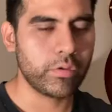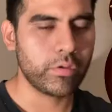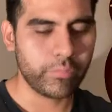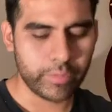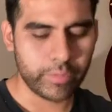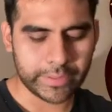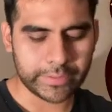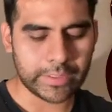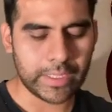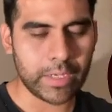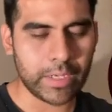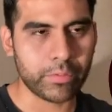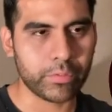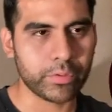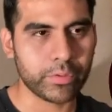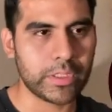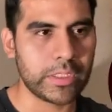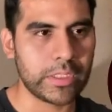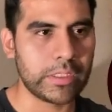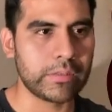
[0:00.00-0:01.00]
like the arrow
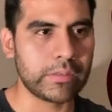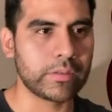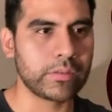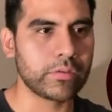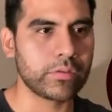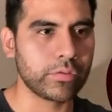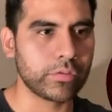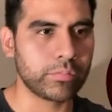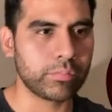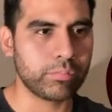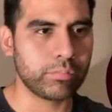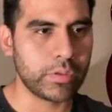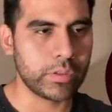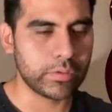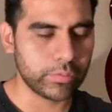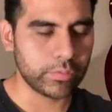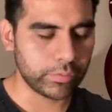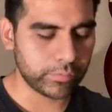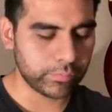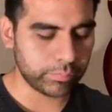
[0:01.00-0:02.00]
keys and
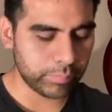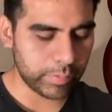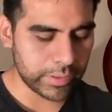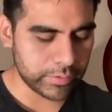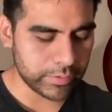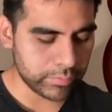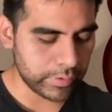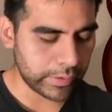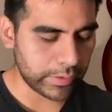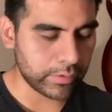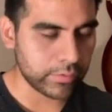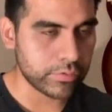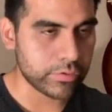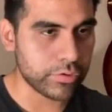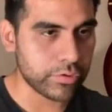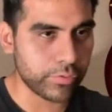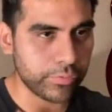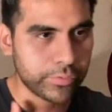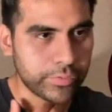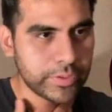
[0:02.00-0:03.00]
those special like
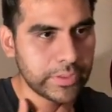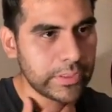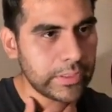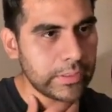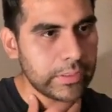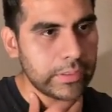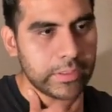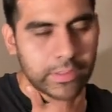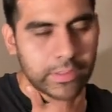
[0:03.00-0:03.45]
Control C.